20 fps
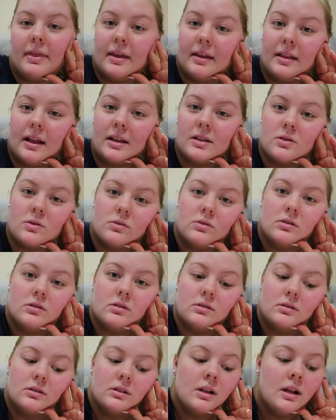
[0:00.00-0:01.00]
I think that's
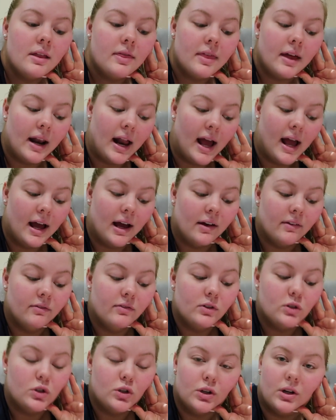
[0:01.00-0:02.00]
all that I
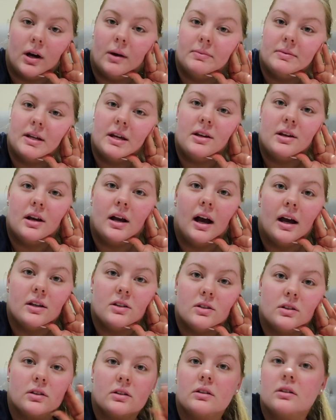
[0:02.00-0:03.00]
have to update you
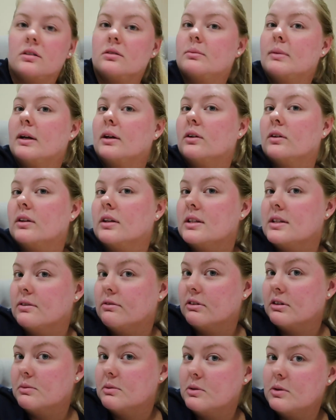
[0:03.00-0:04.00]
guys on. Oh my god, the
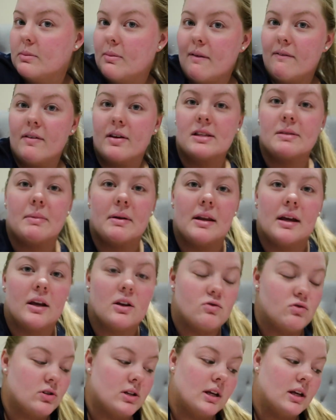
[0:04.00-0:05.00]
difference between my face and my neck
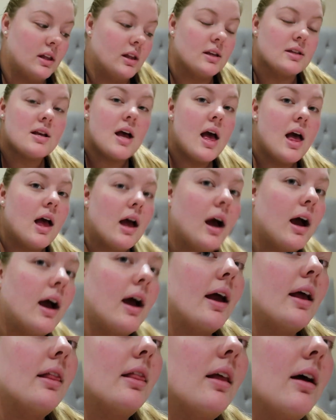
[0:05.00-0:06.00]
is ridiculous.
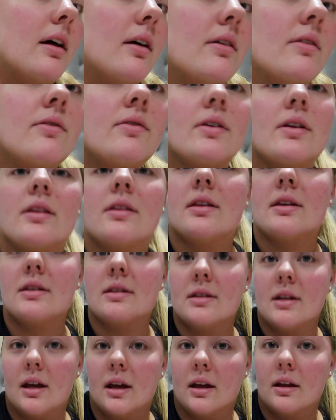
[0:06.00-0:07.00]
I love
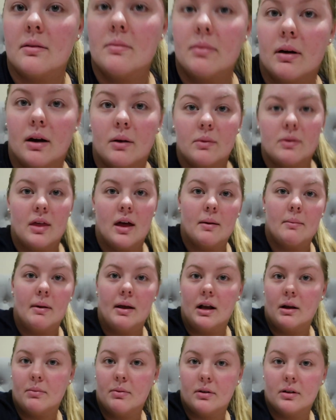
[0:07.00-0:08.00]
this tan, but without
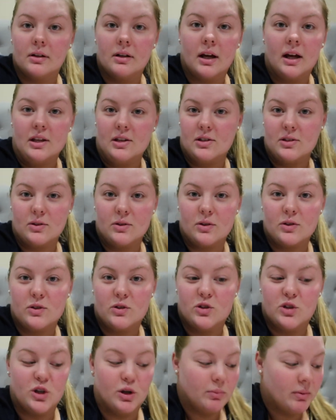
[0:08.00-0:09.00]
makeup on, I just look
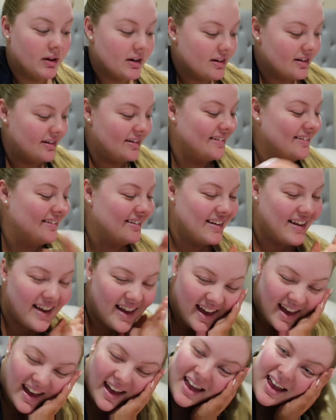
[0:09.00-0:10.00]
stupid.
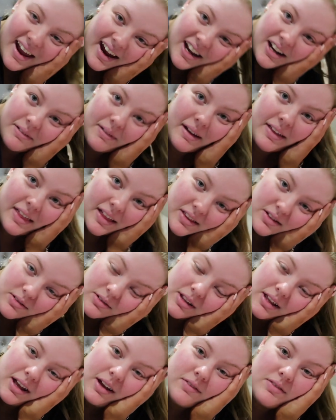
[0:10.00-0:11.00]
Anyway, that's
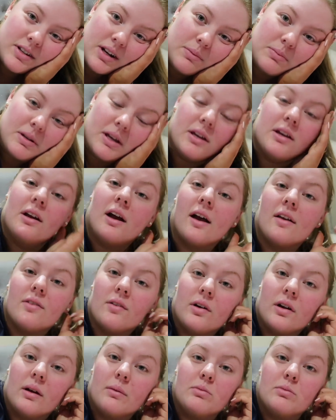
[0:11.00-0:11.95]
all I have to update you guys on.